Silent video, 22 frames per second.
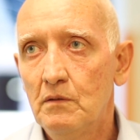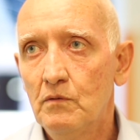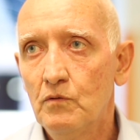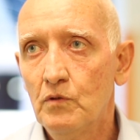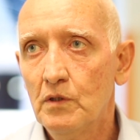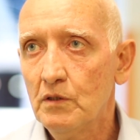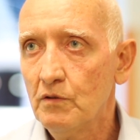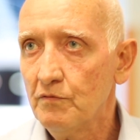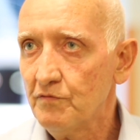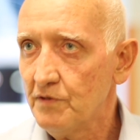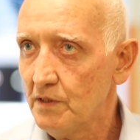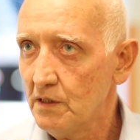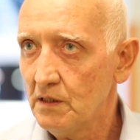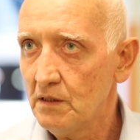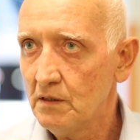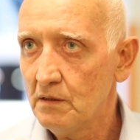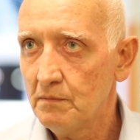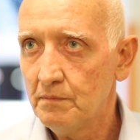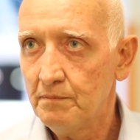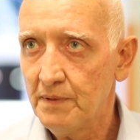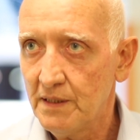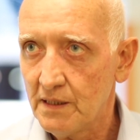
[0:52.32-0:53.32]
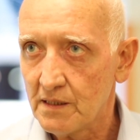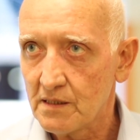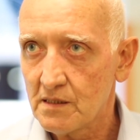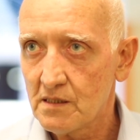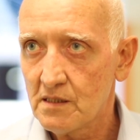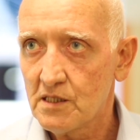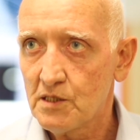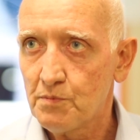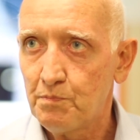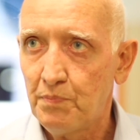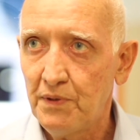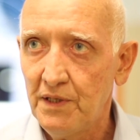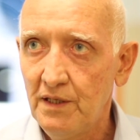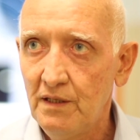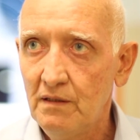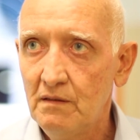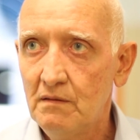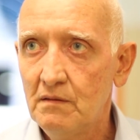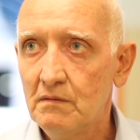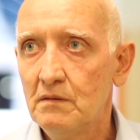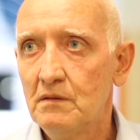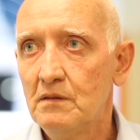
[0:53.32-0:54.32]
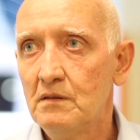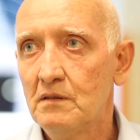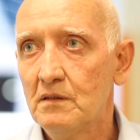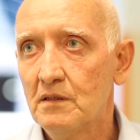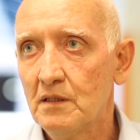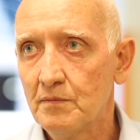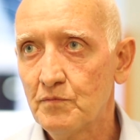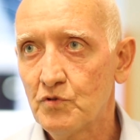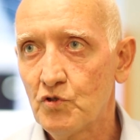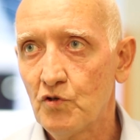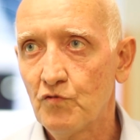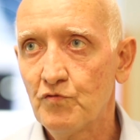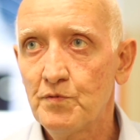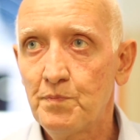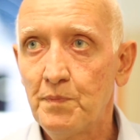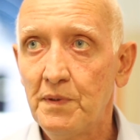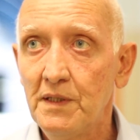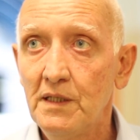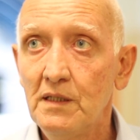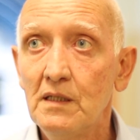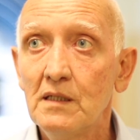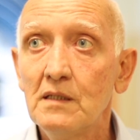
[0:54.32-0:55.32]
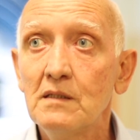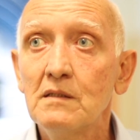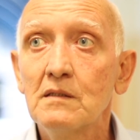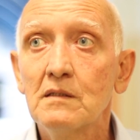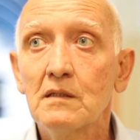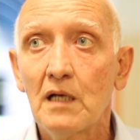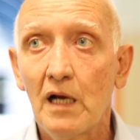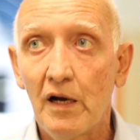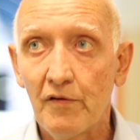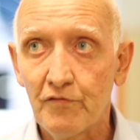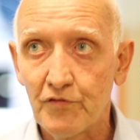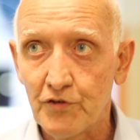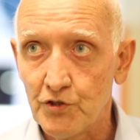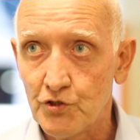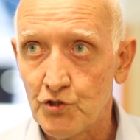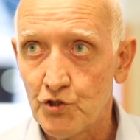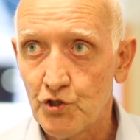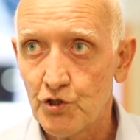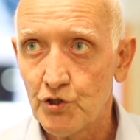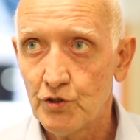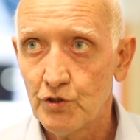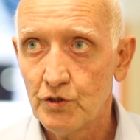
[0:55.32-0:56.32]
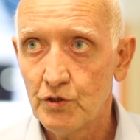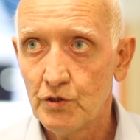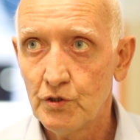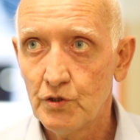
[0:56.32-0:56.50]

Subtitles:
one of the best speed in terms of speed and coverage.